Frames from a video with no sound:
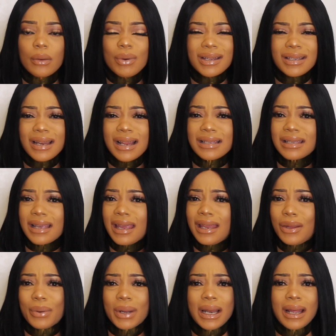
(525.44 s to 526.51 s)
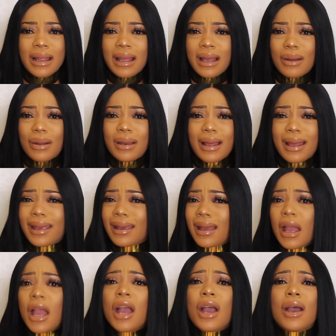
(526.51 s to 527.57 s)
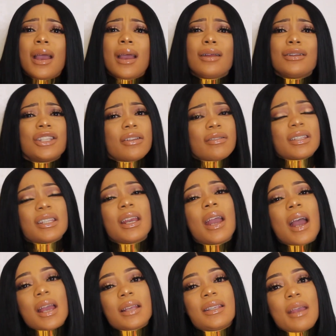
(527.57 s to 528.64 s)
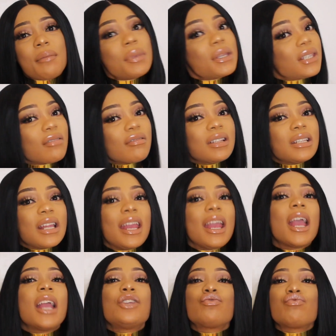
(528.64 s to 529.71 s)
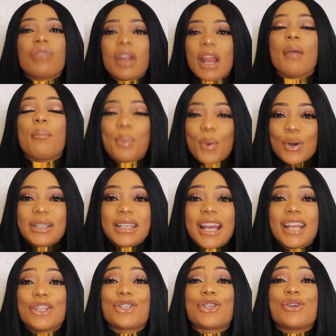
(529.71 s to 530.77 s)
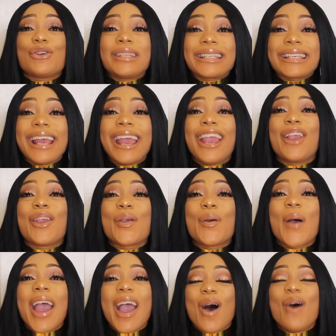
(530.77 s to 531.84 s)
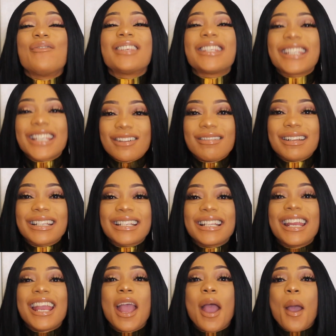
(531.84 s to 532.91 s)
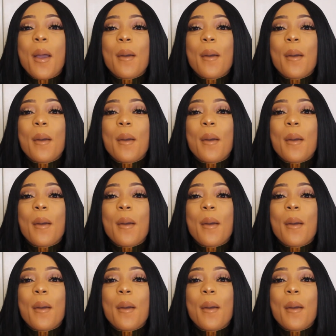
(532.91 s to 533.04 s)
Why did I say anyway like that? Like, seriously guys, take me seriously. It's really important to take your health seriously.